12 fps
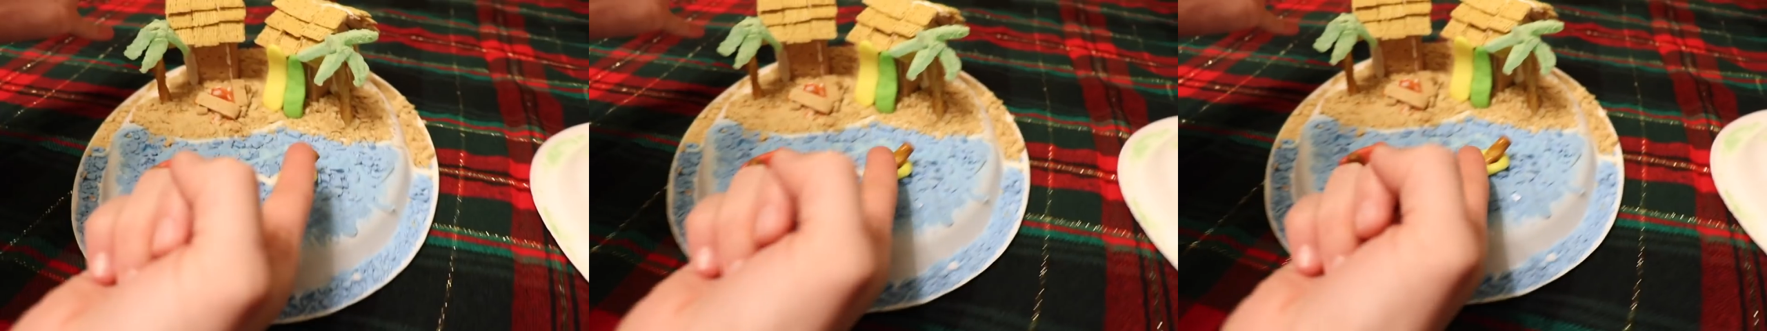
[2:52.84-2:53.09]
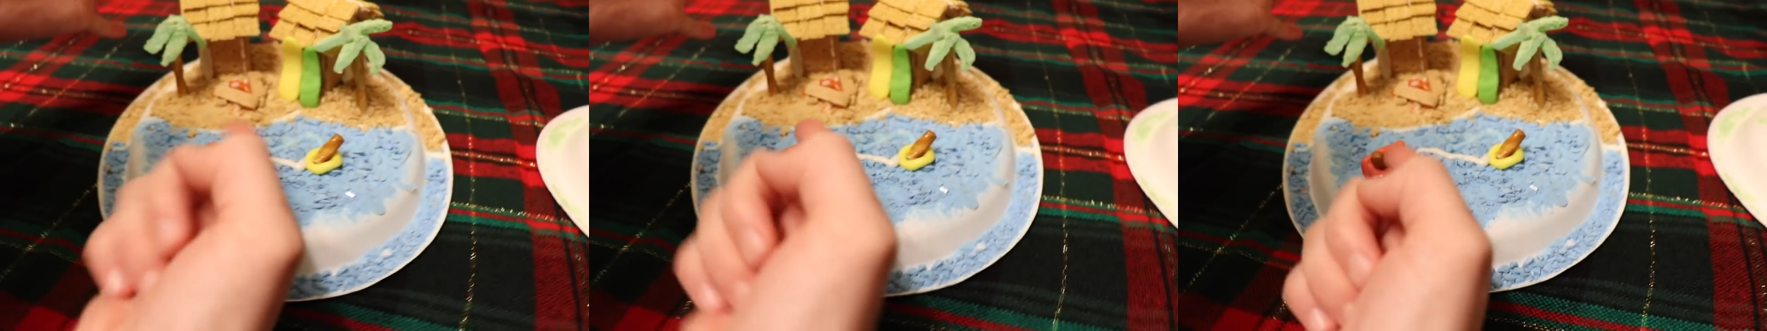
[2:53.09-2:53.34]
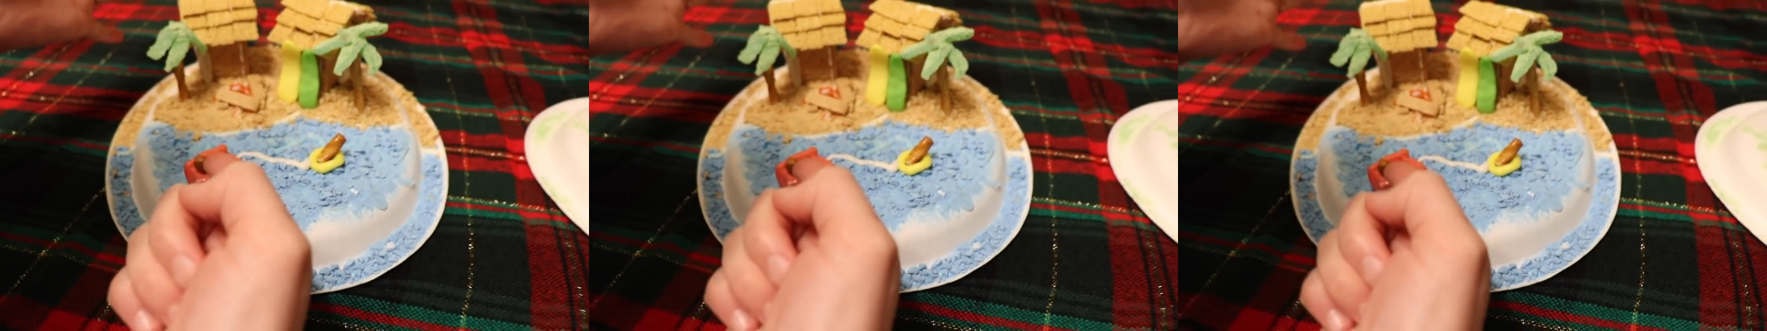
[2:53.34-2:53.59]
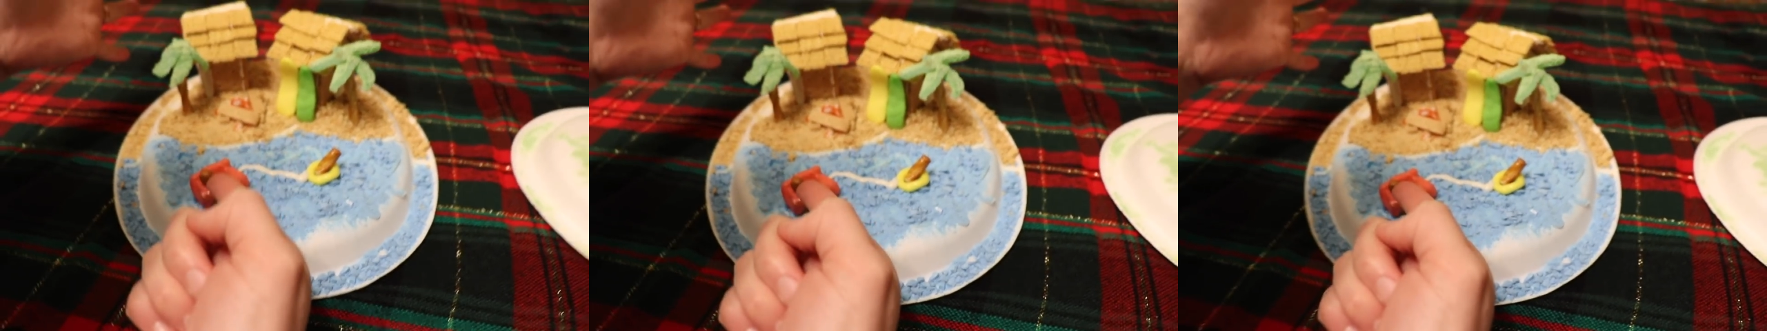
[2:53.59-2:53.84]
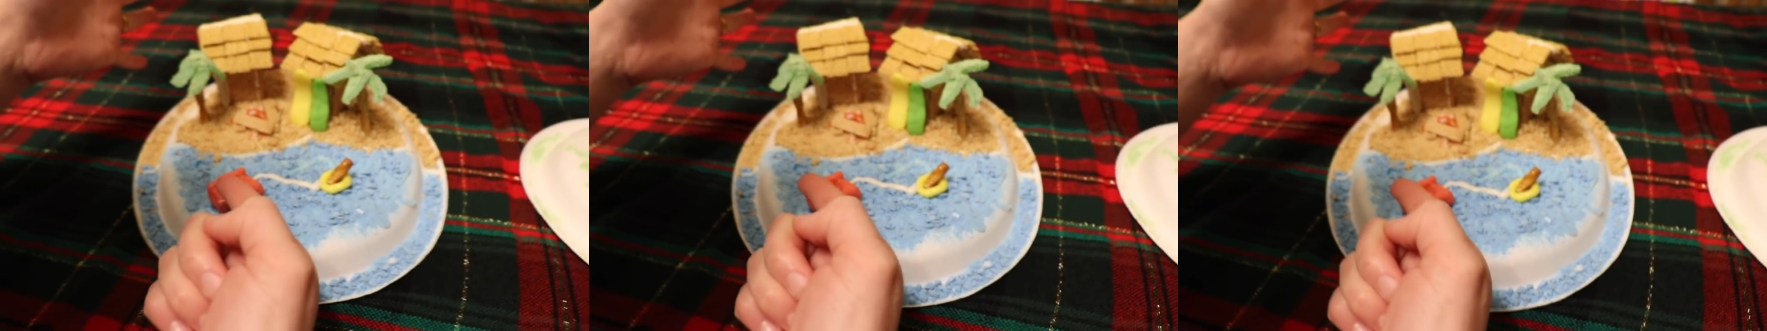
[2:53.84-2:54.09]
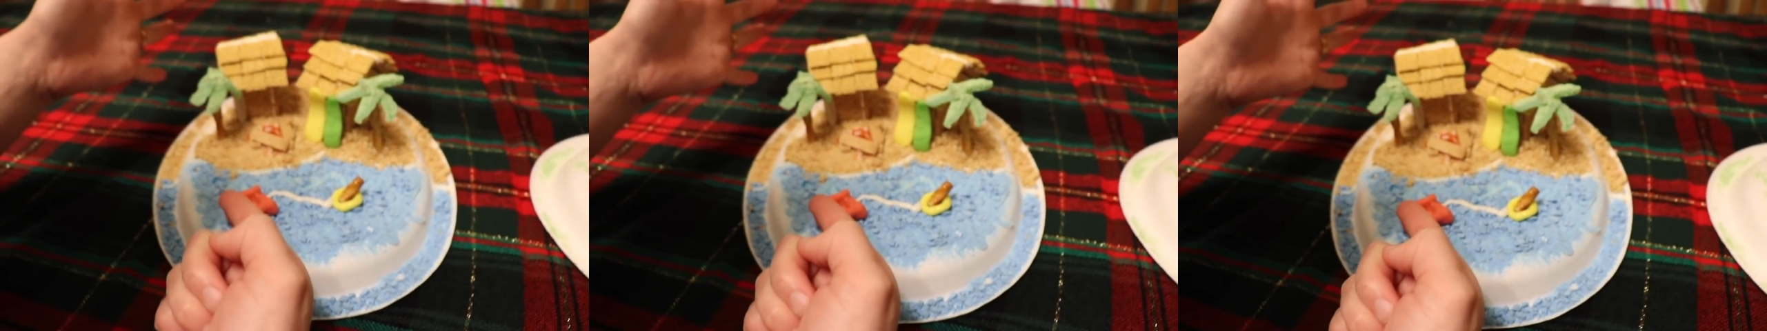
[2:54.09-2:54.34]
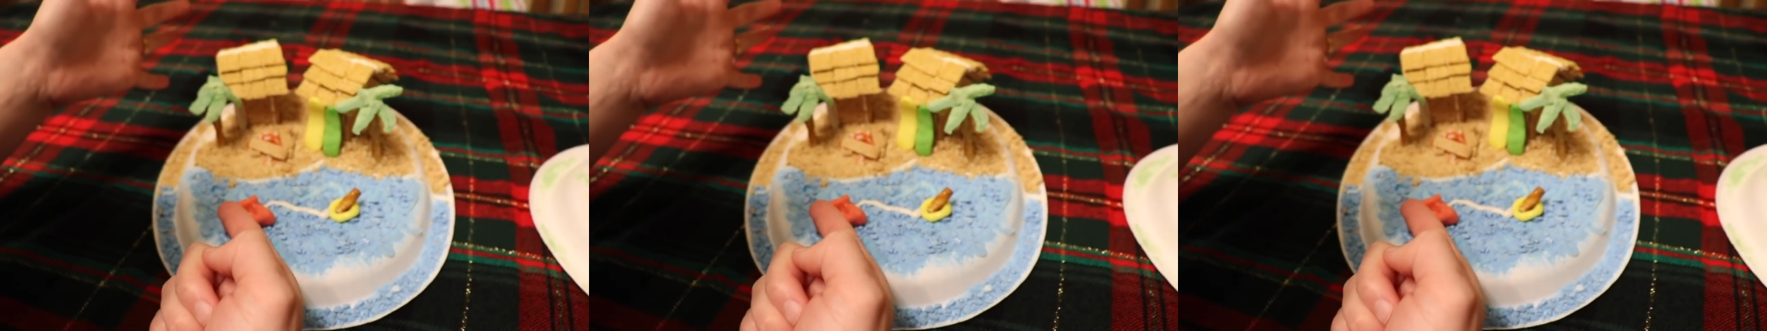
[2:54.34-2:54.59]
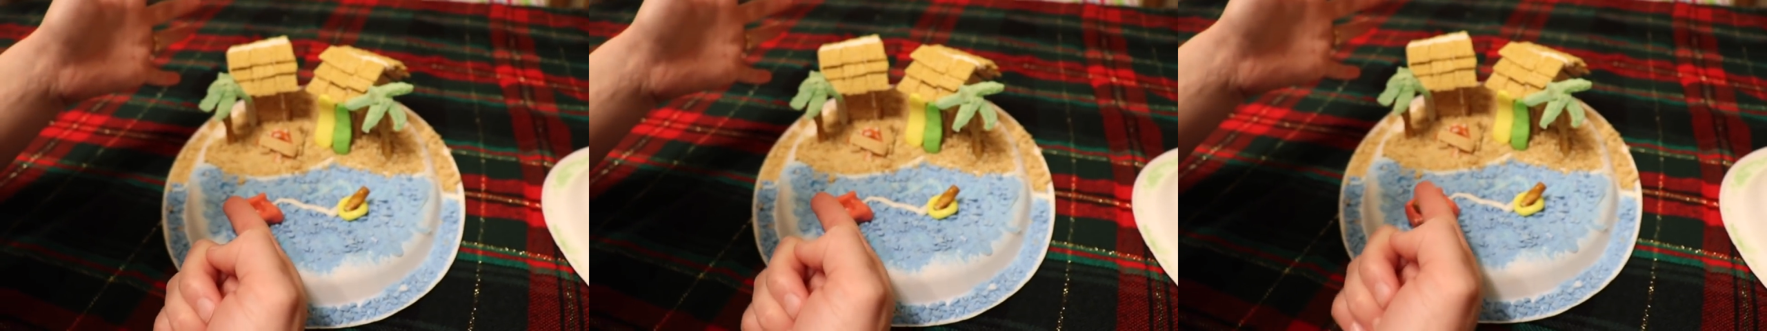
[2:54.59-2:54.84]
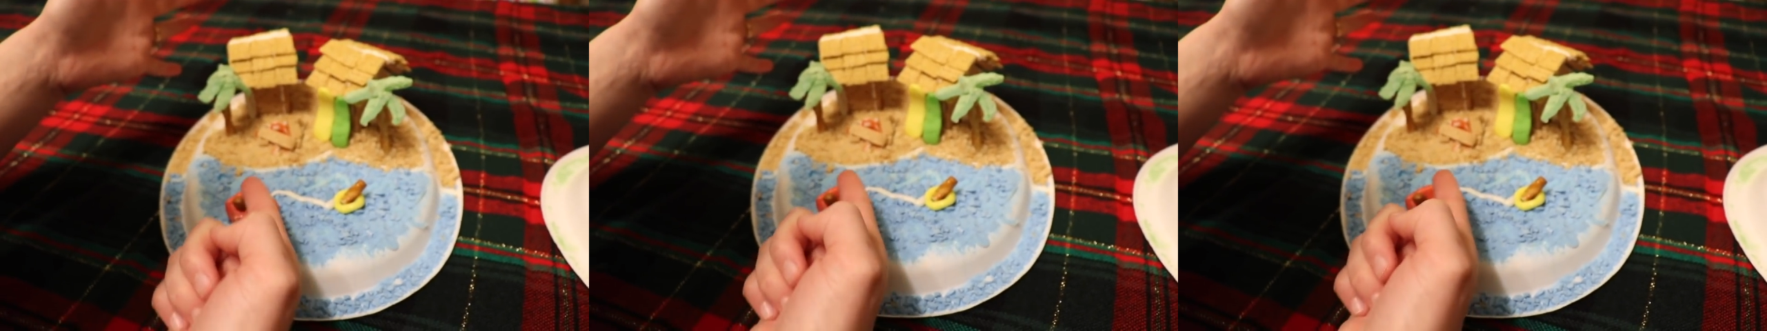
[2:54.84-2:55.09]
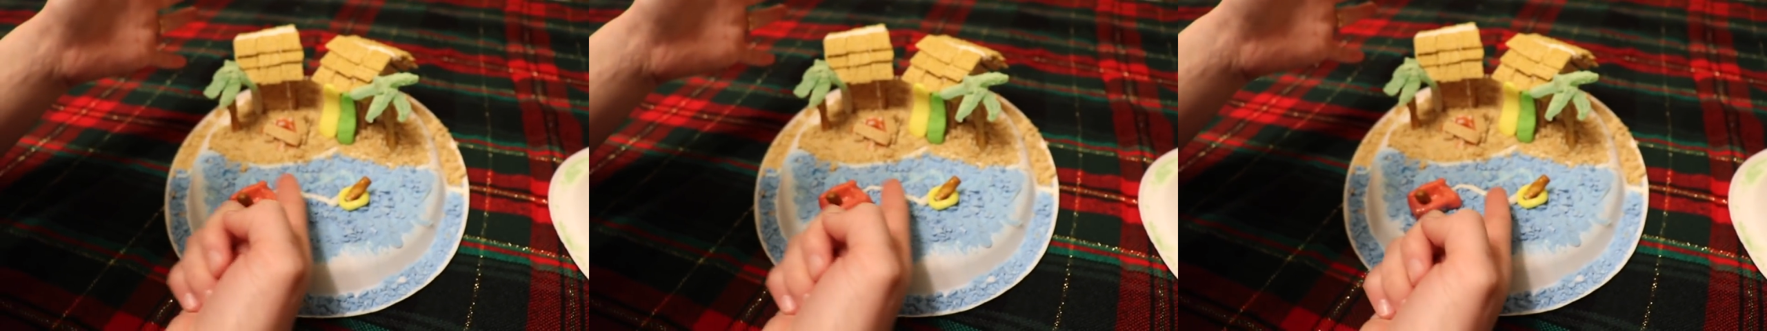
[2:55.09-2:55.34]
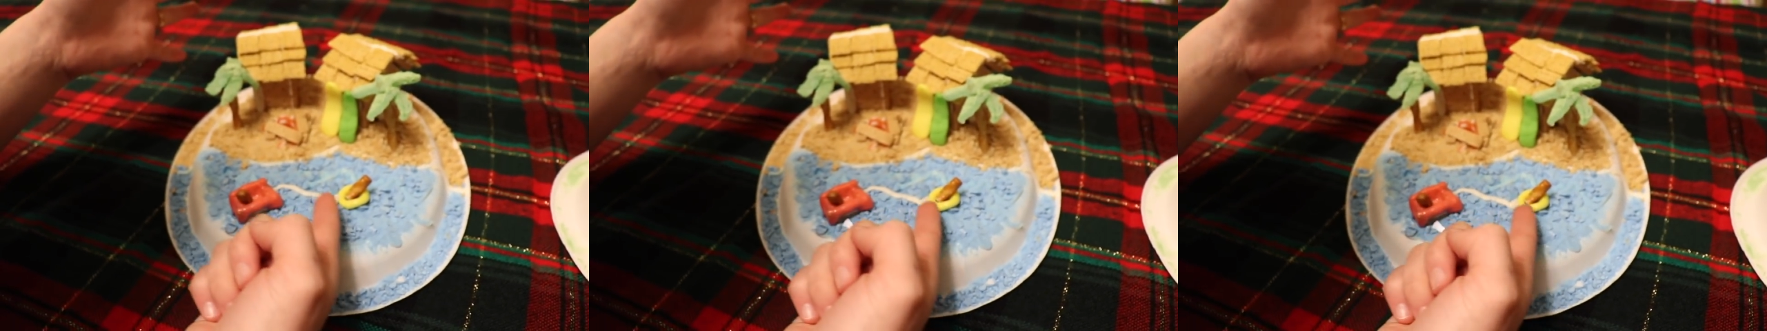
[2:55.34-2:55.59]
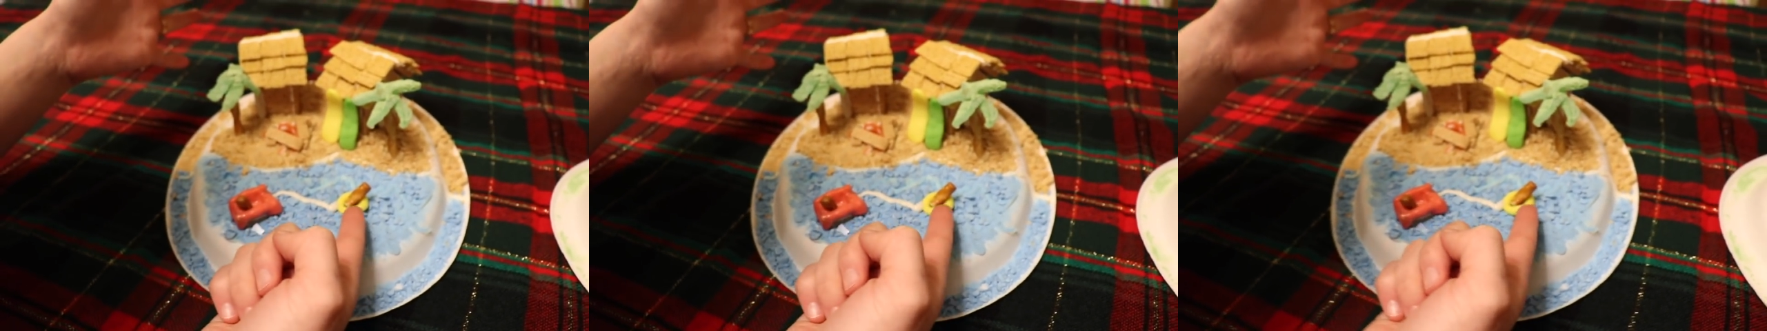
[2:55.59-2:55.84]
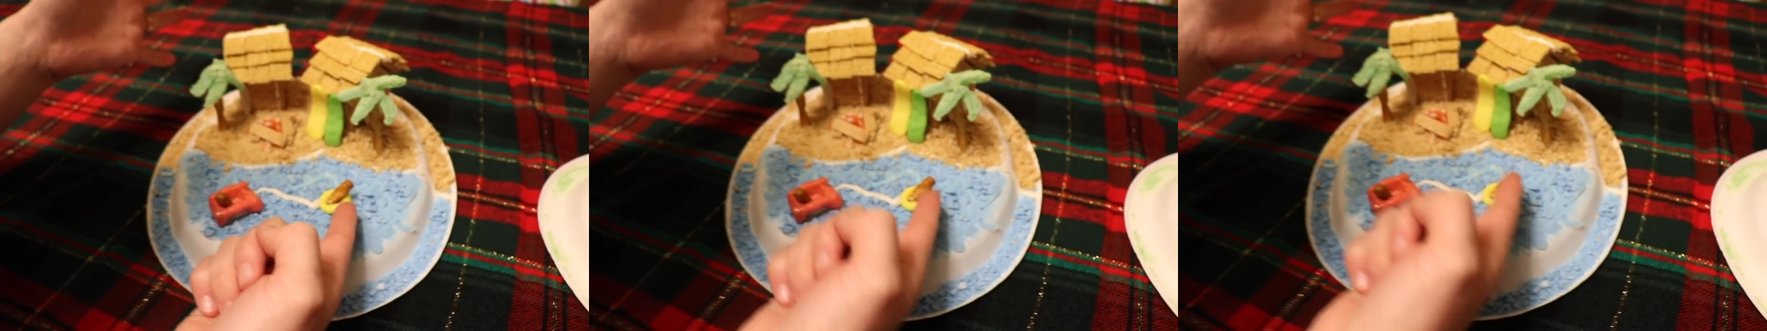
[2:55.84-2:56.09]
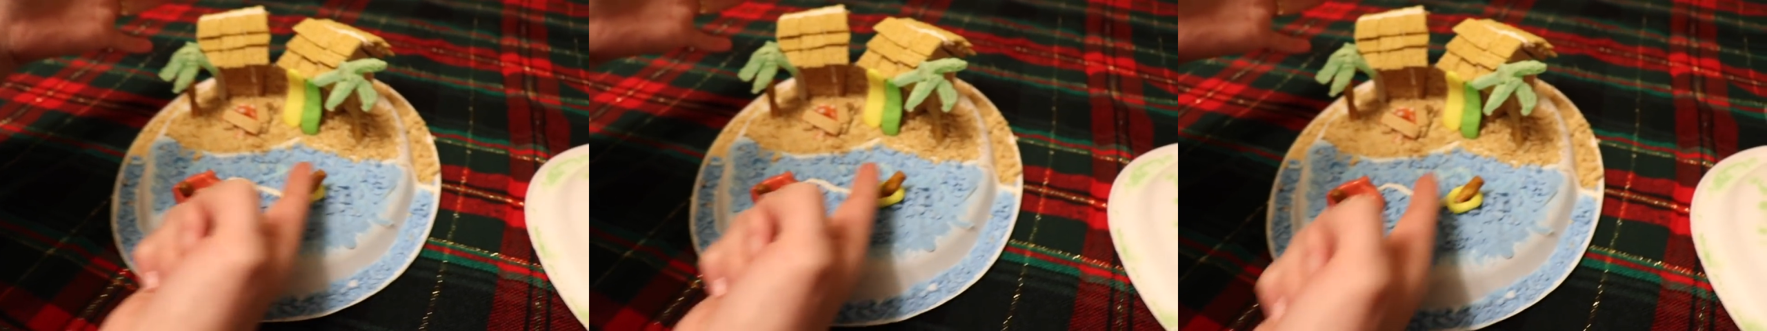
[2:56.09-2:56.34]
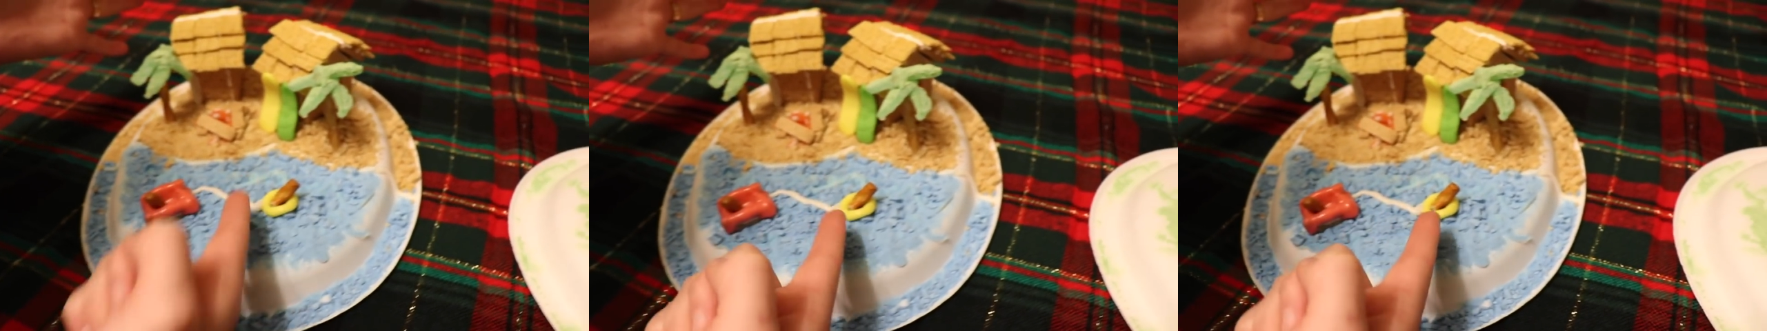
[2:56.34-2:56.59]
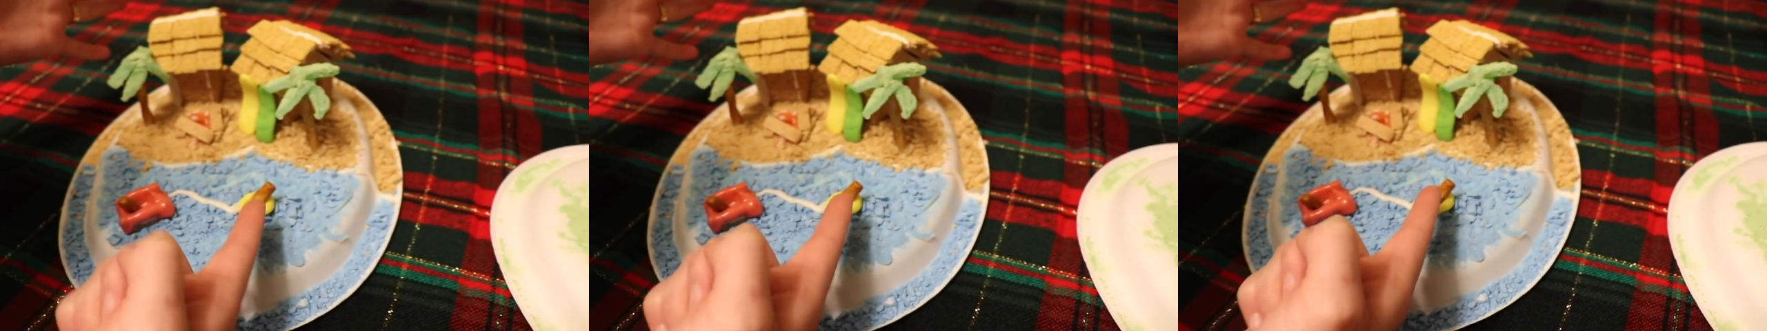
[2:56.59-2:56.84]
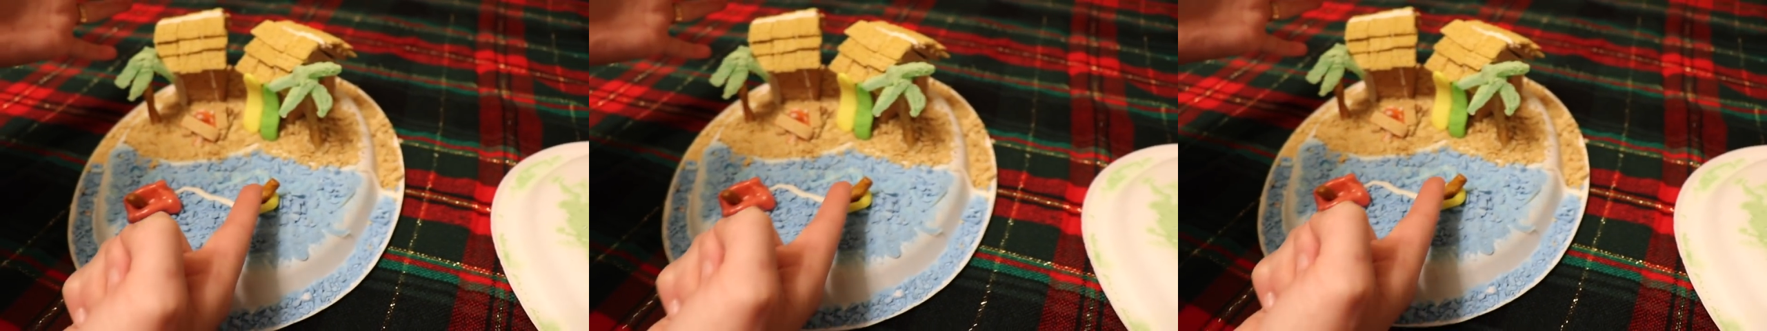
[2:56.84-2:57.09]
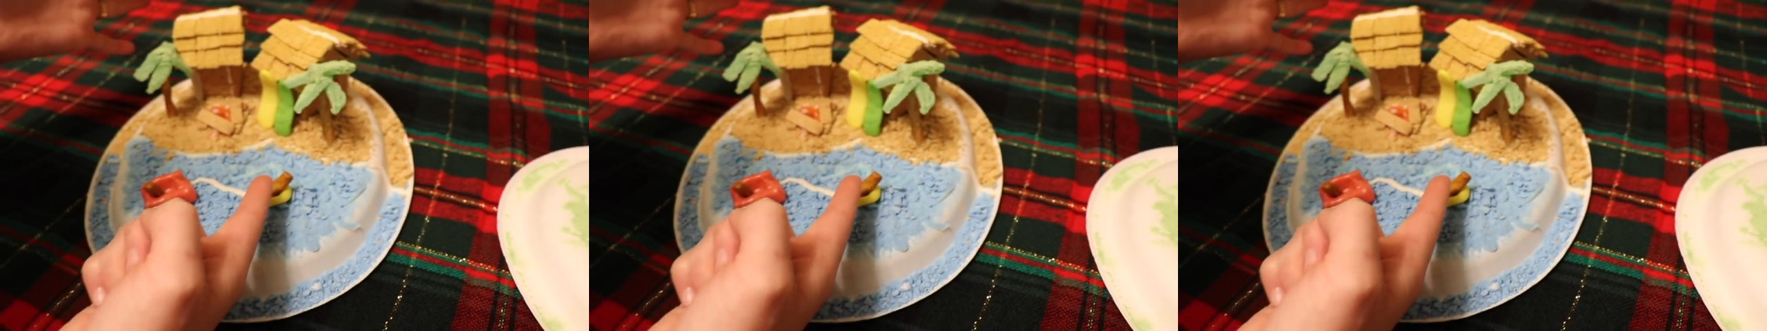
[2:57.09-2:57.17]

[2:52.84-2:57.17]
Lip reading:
Nobody's mouth can be seen.